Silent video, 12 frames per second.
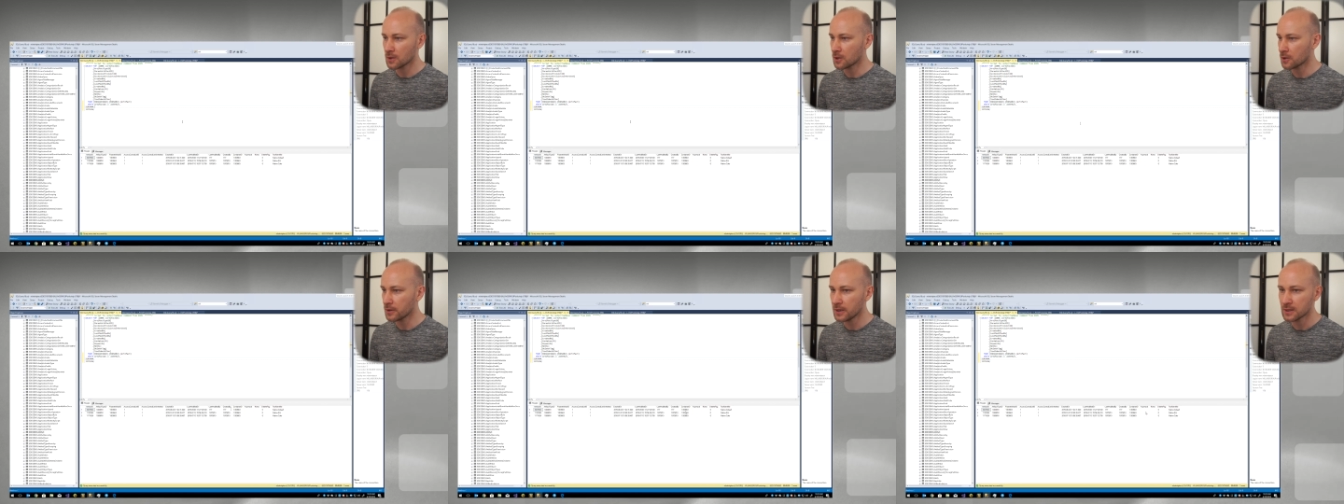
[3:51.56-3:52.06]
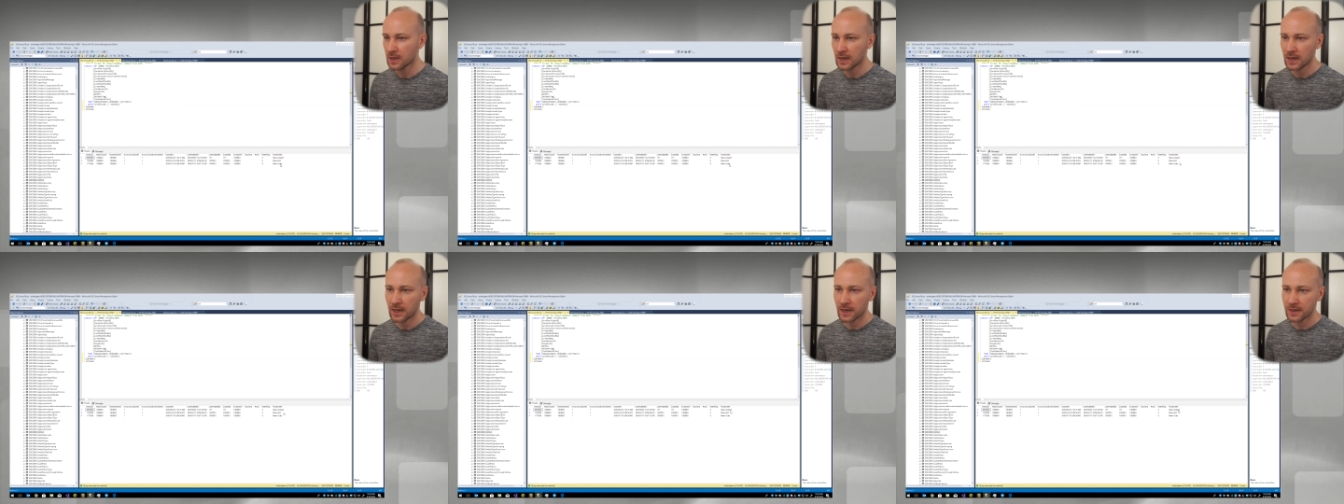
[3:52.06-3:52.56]
All right,
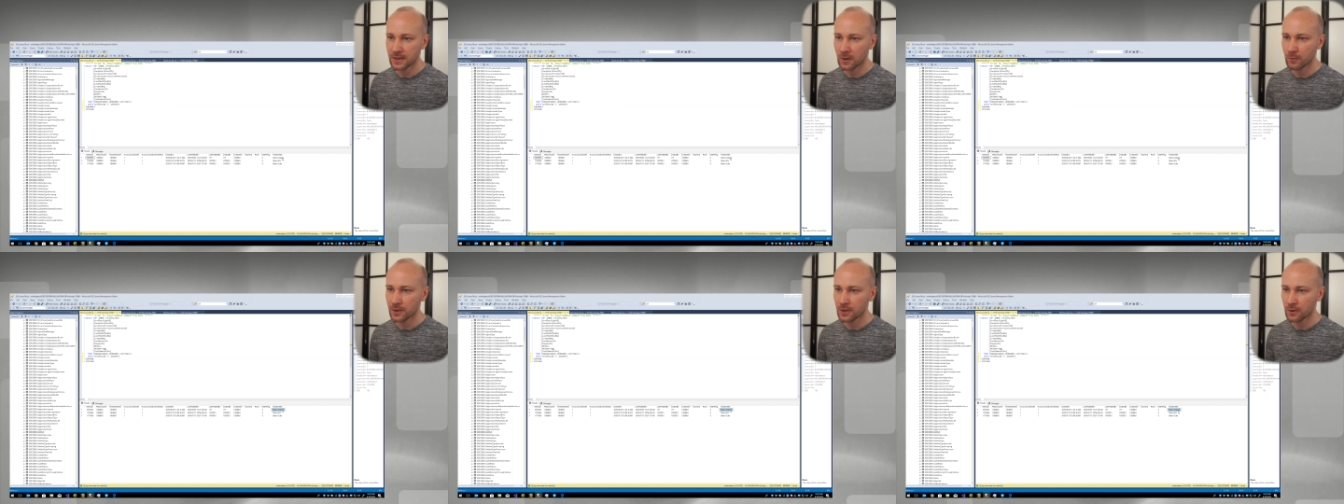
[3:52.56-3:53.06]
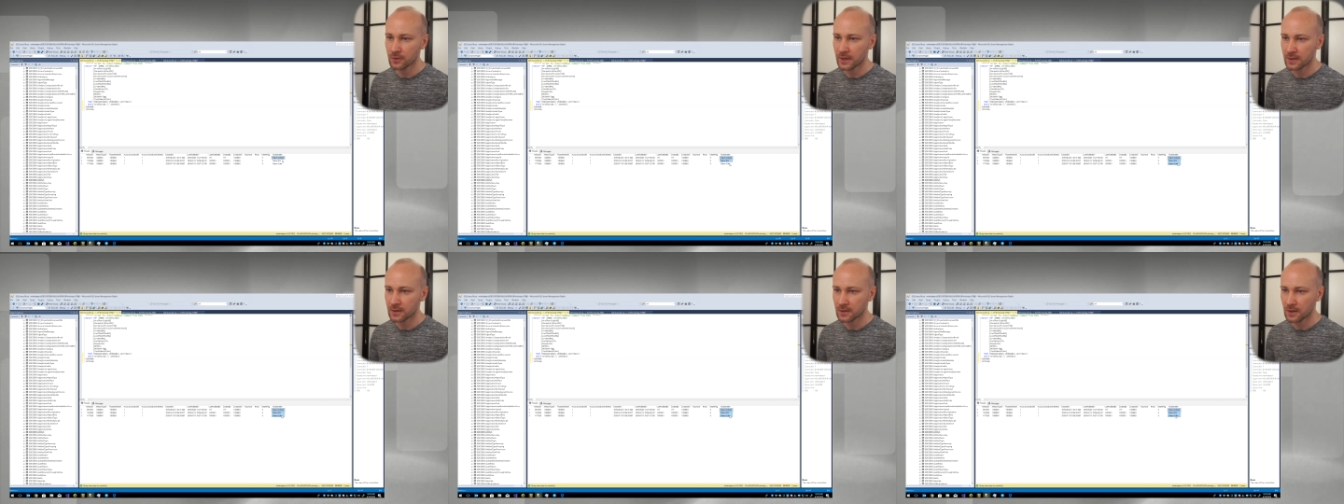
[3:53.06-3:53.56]
and now we know
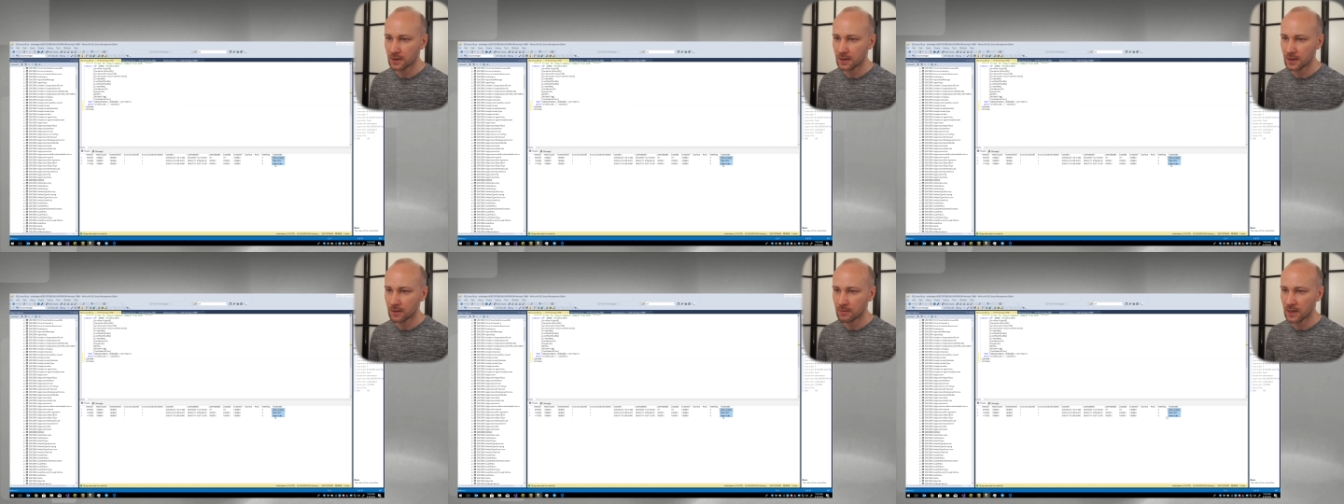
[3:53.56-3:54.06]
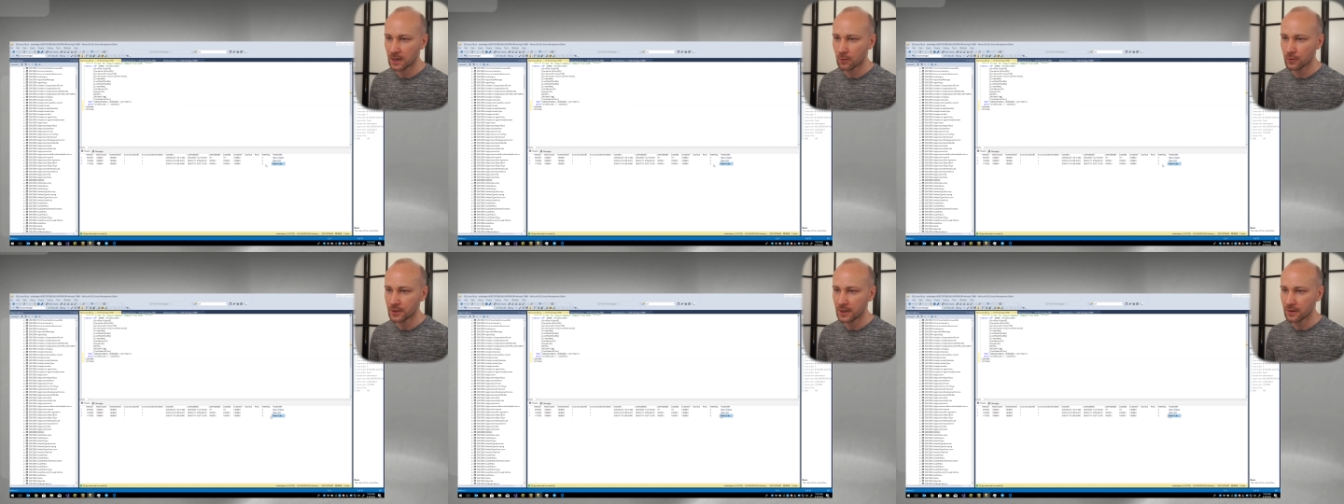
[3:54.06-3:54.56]
that um,
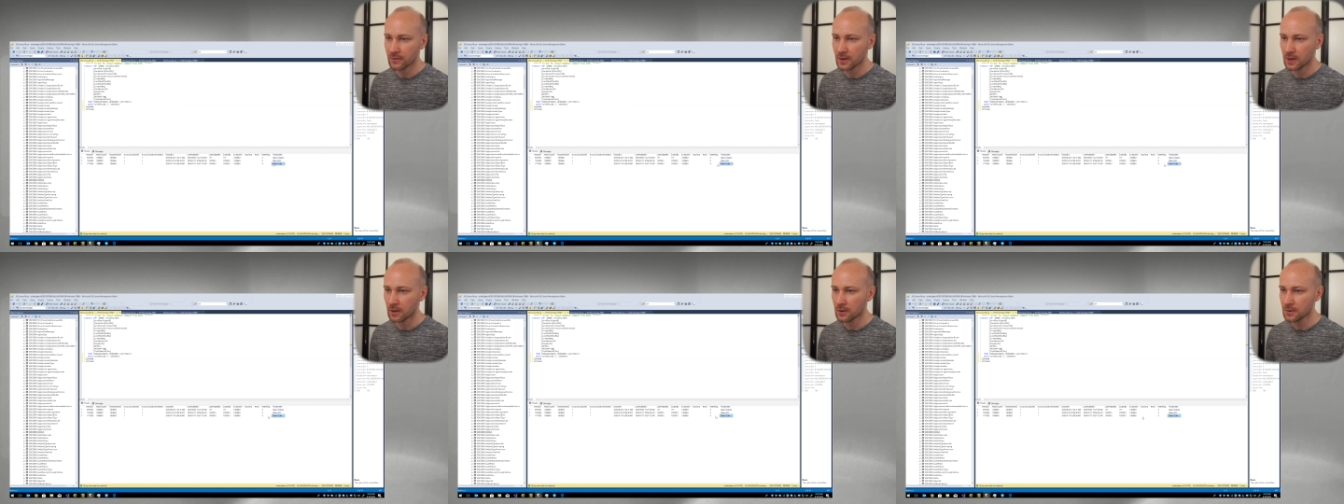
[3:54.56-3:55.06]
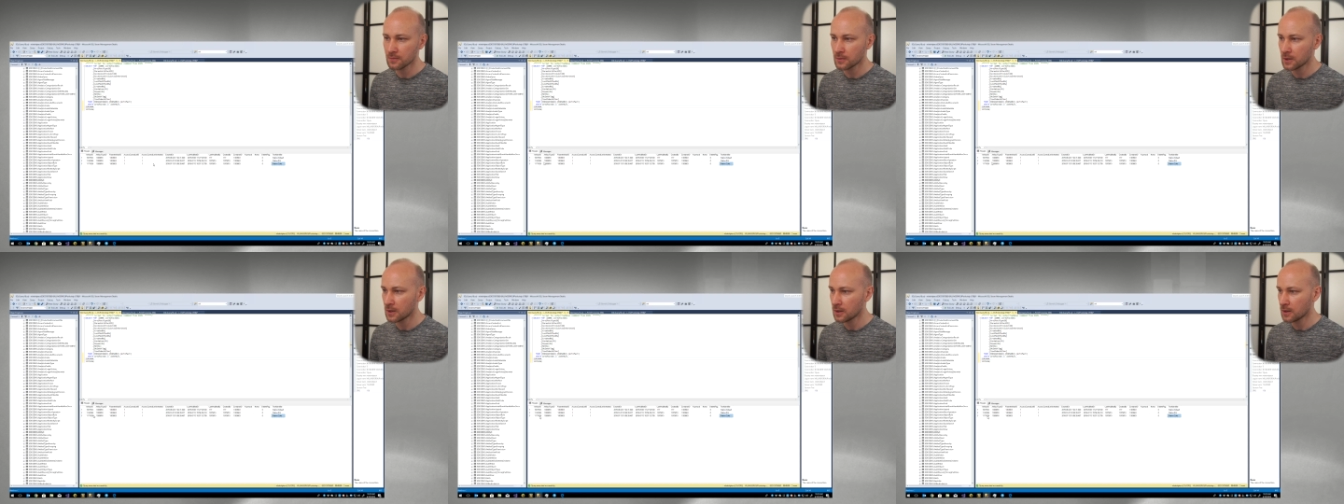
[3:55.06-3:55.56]
our native color
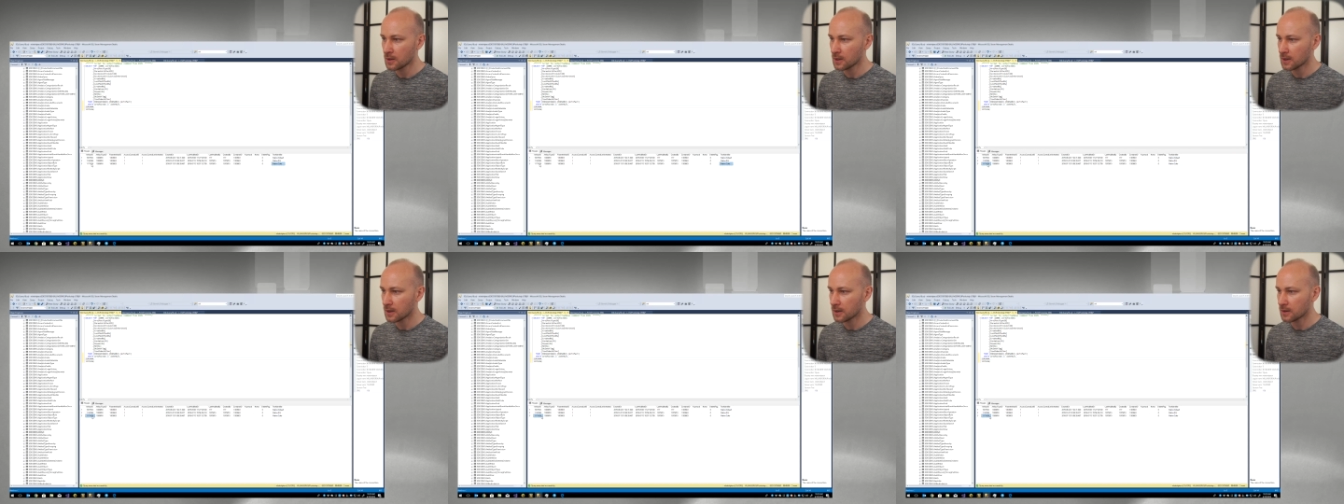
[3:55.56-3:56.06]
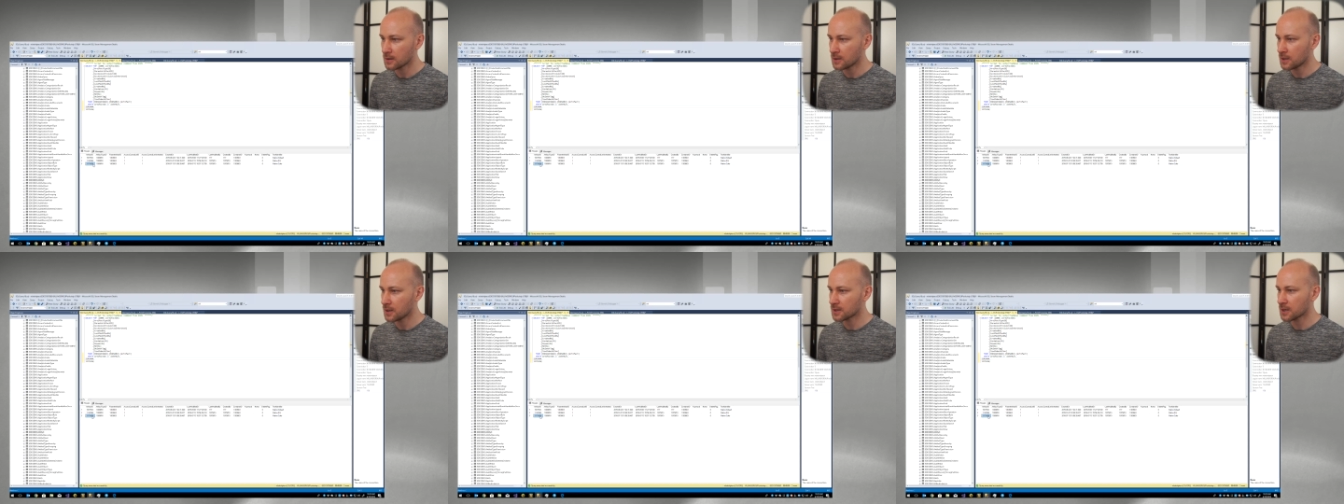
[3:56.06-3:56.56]

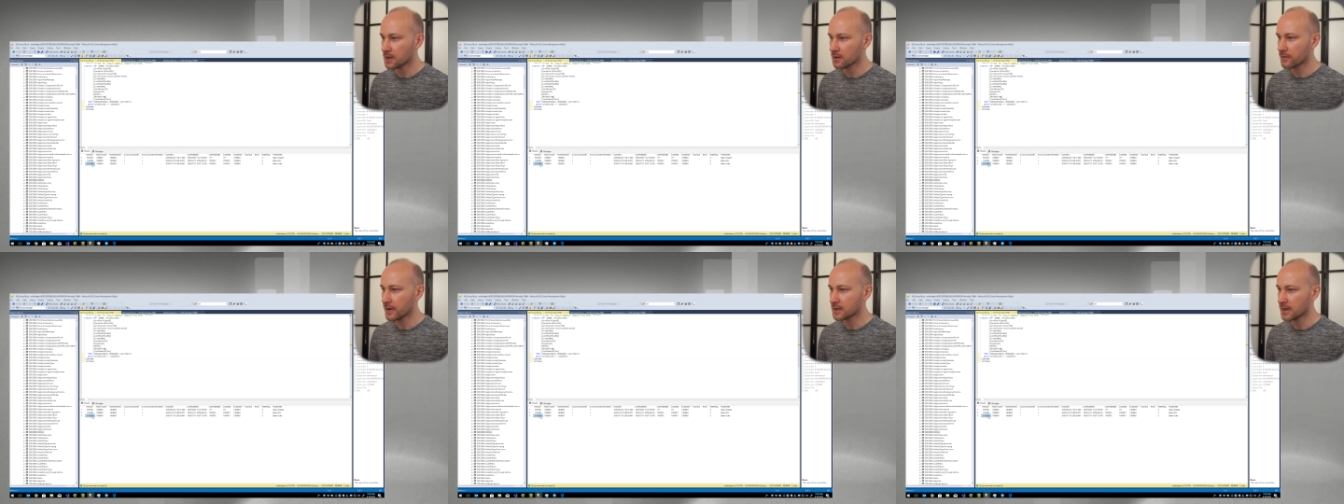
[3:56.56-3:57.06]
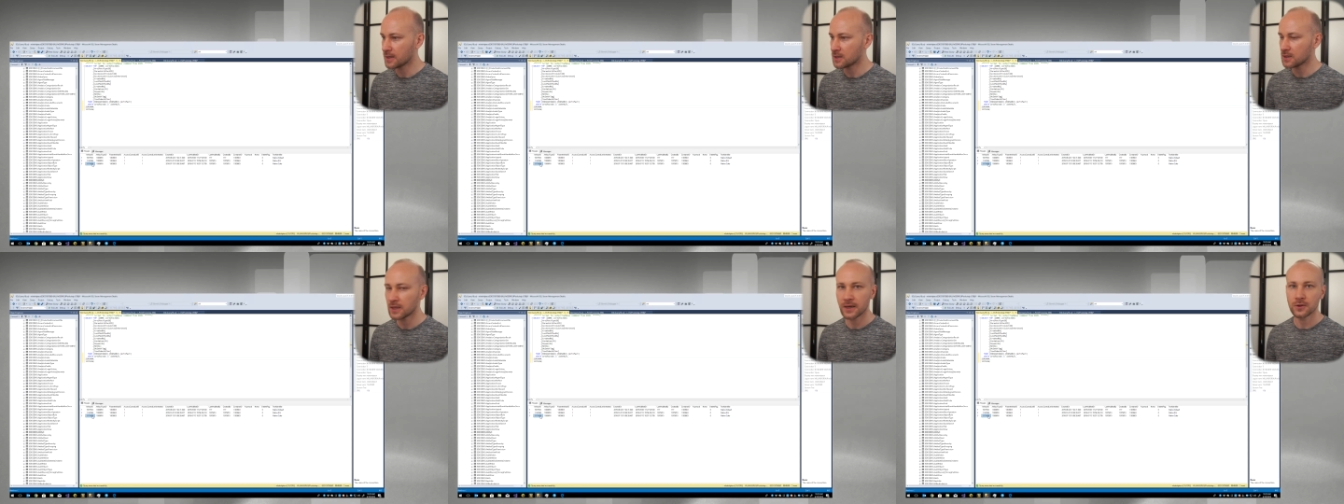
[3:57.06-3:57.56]
is artifact I
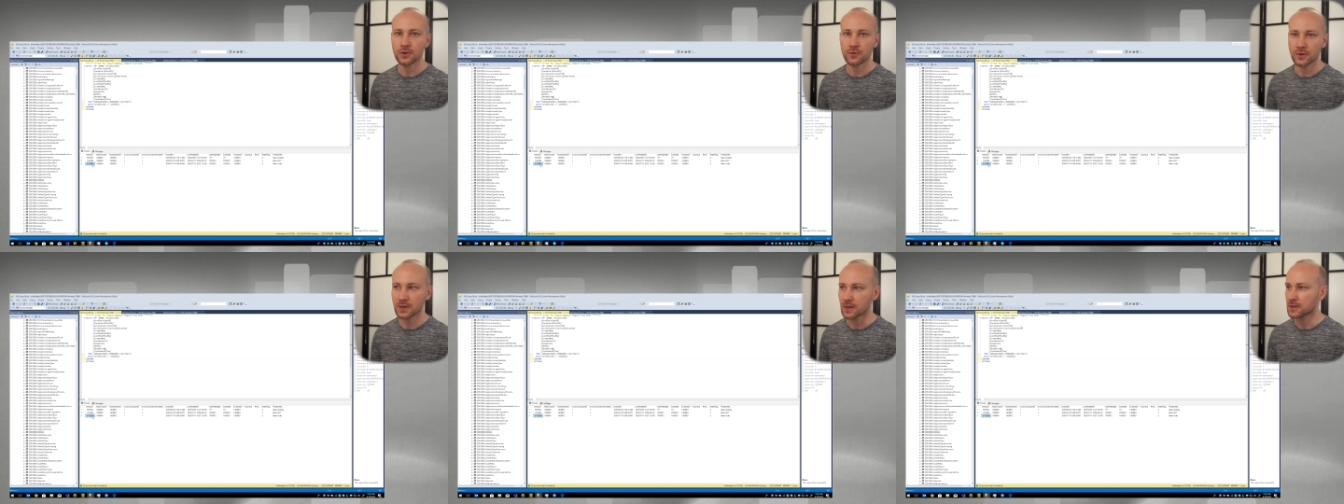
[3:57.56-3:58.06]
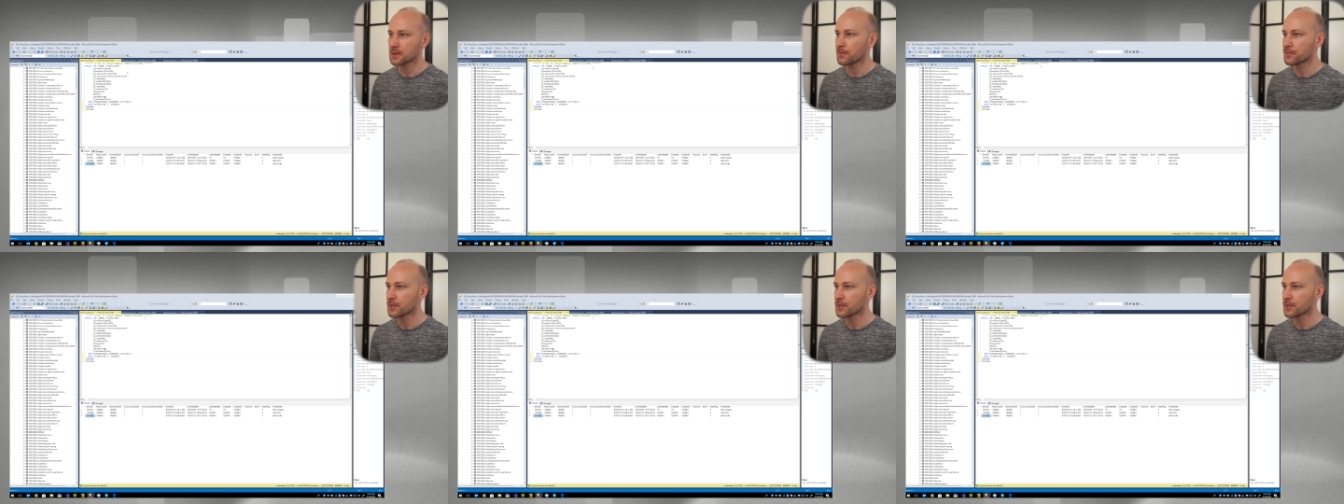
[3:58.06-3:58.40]
D nine two six.